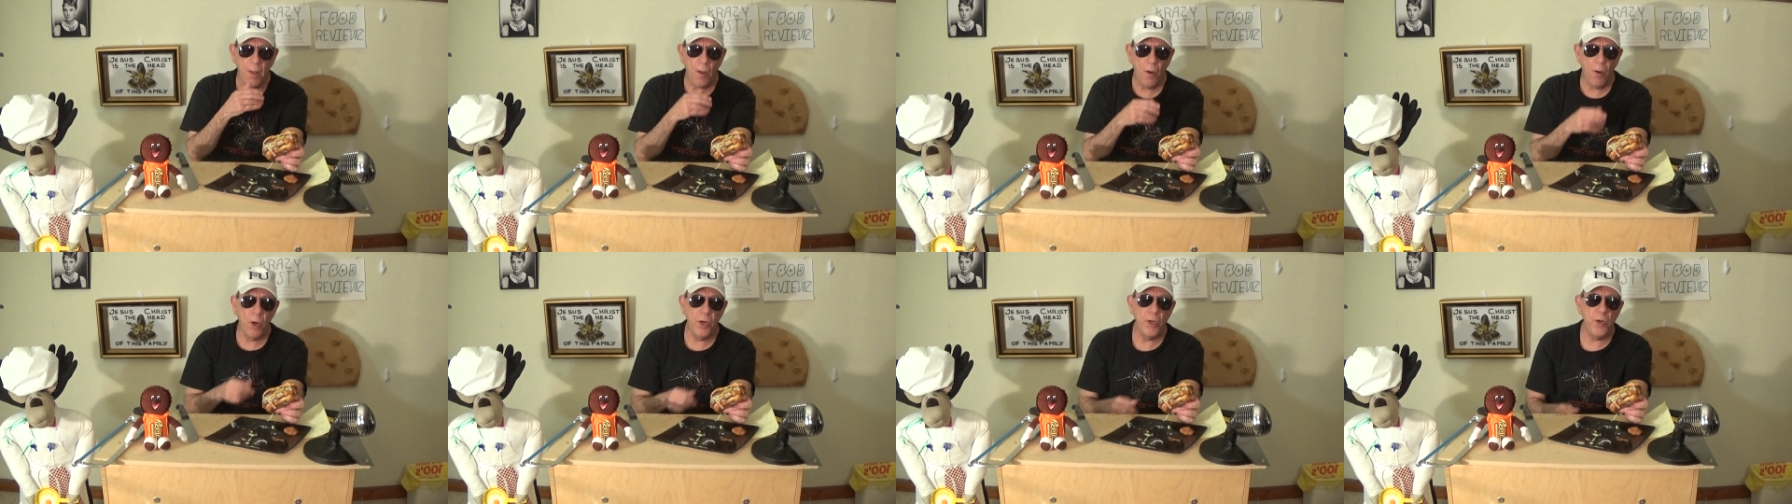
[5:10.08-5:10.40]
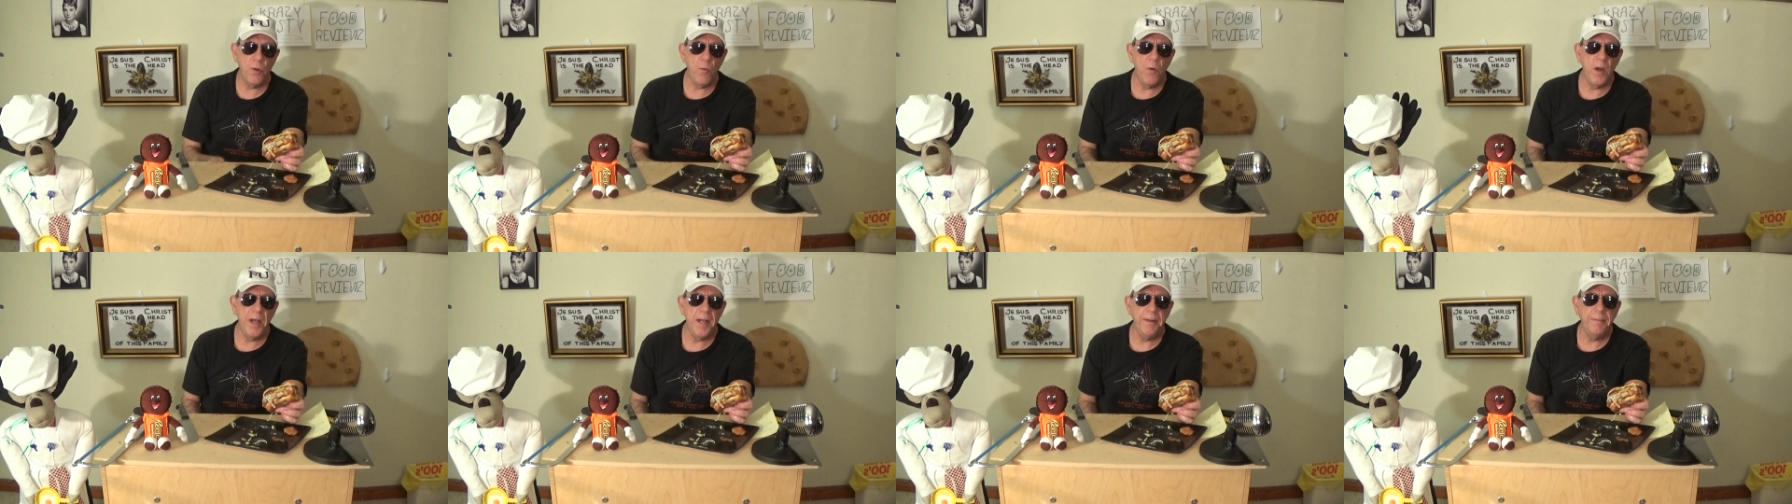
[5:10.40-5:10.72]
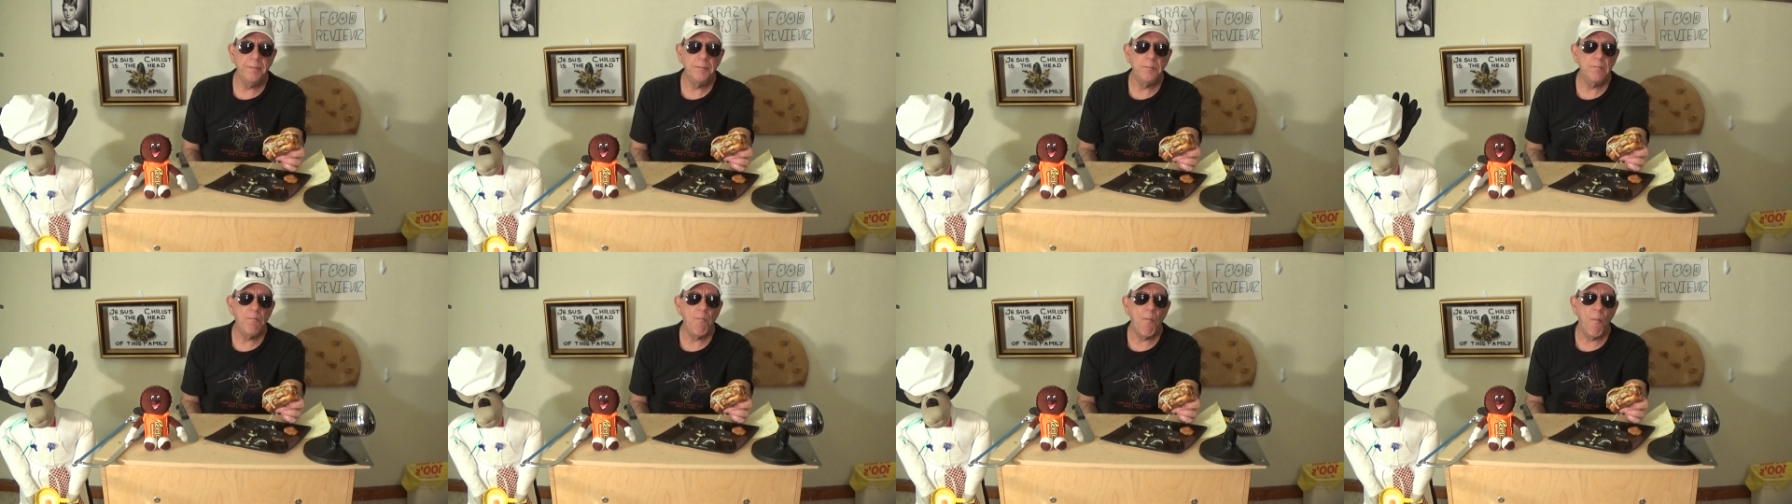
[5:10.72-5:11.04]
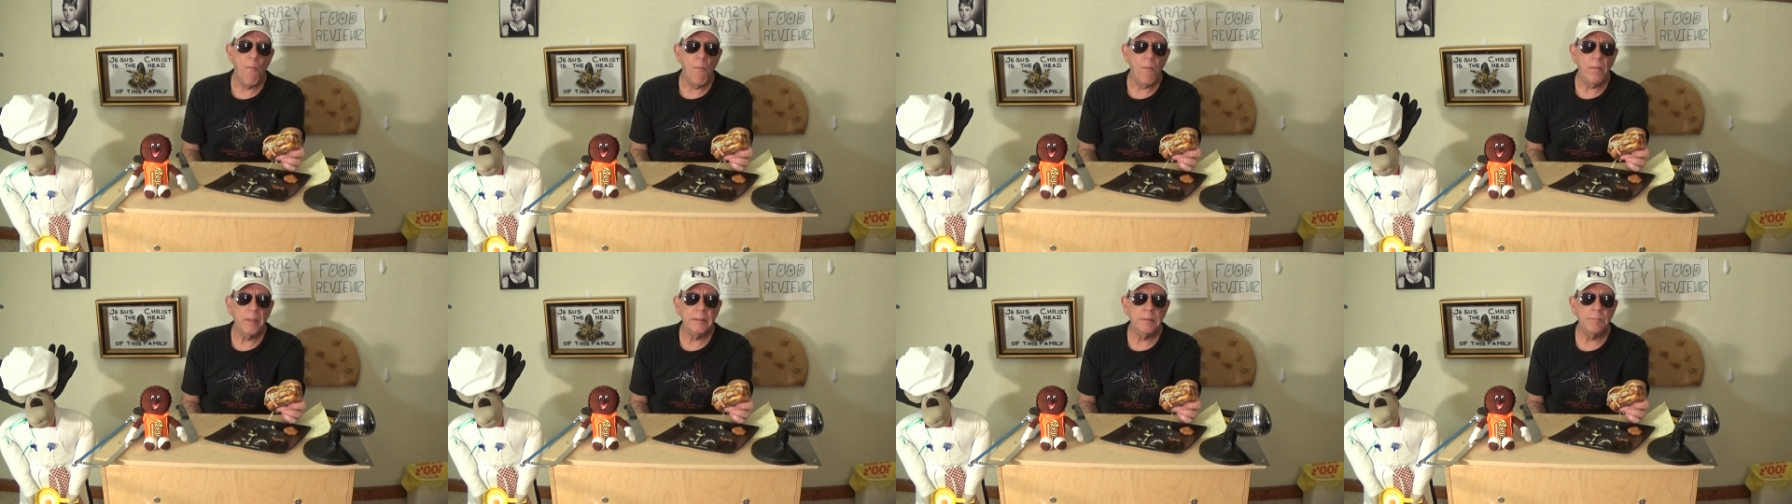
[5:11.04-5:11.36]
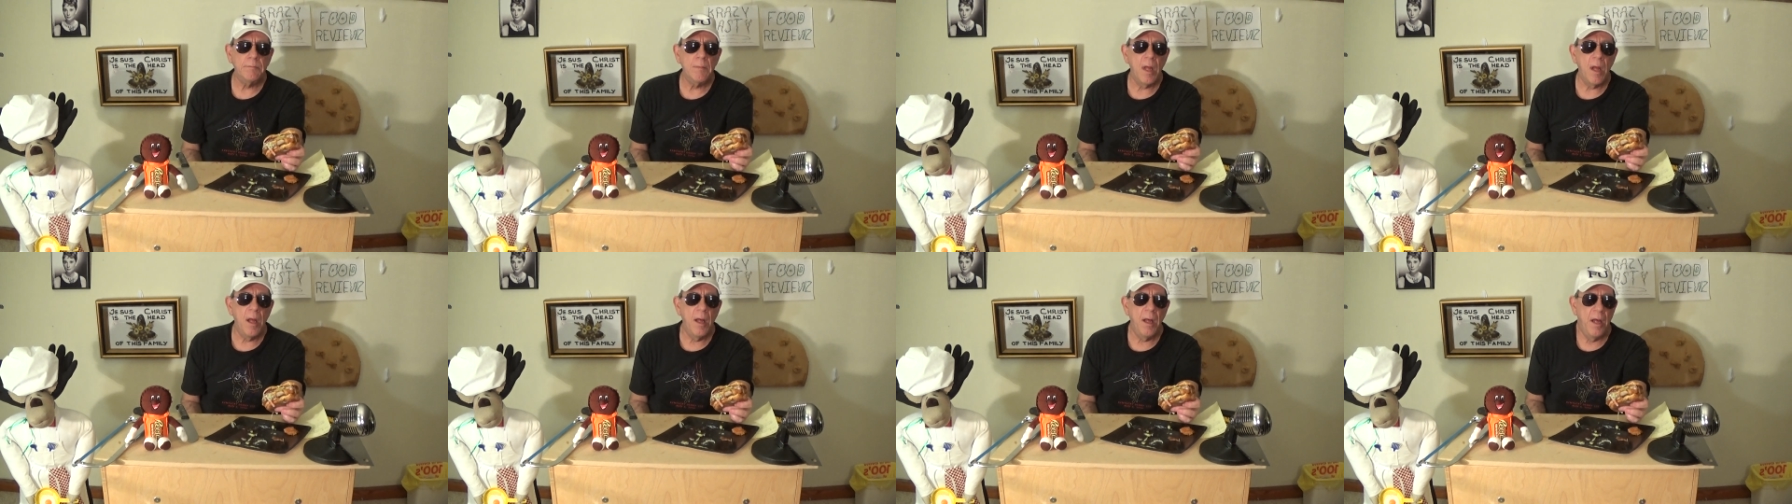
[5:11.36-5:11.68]
are doing
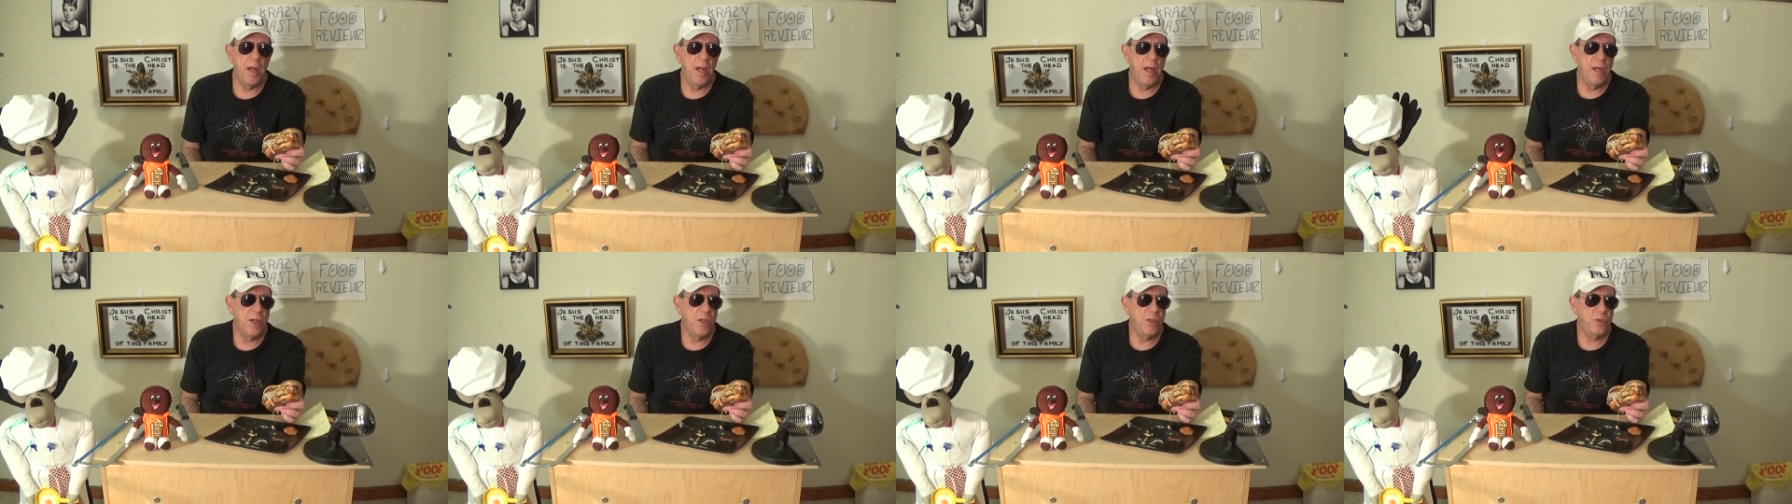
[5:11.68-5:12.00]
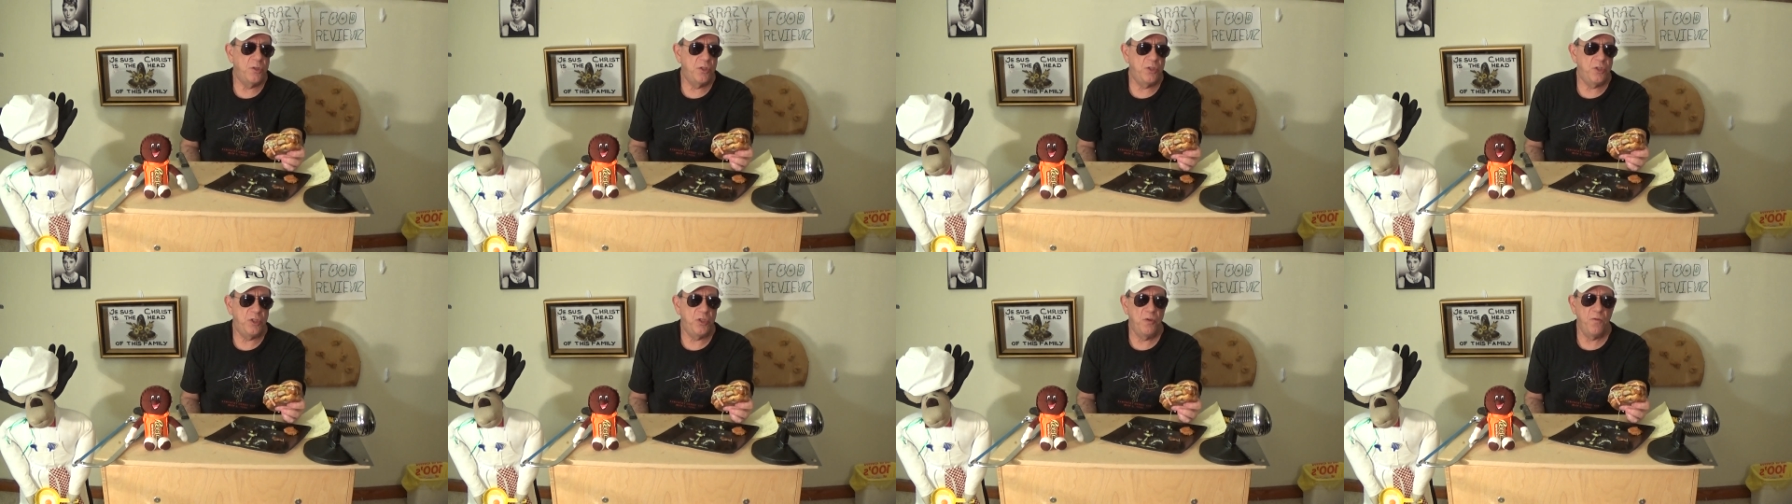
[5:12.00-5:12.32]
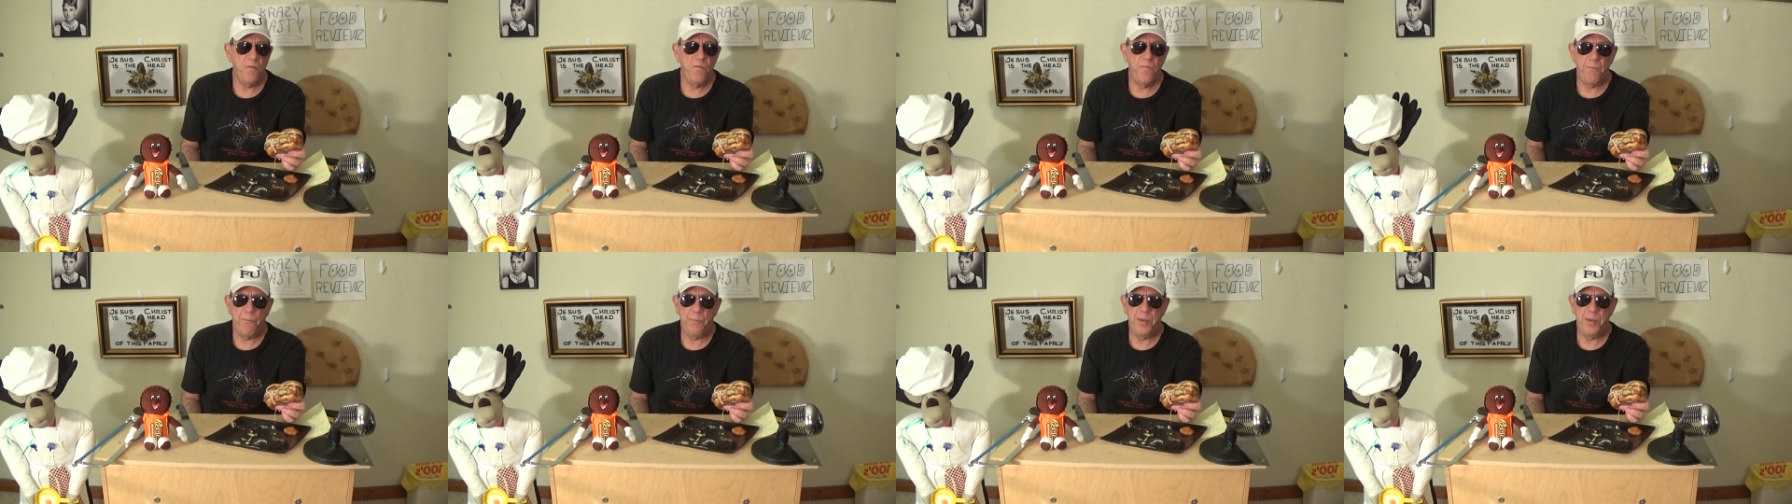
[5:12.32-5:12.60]
two,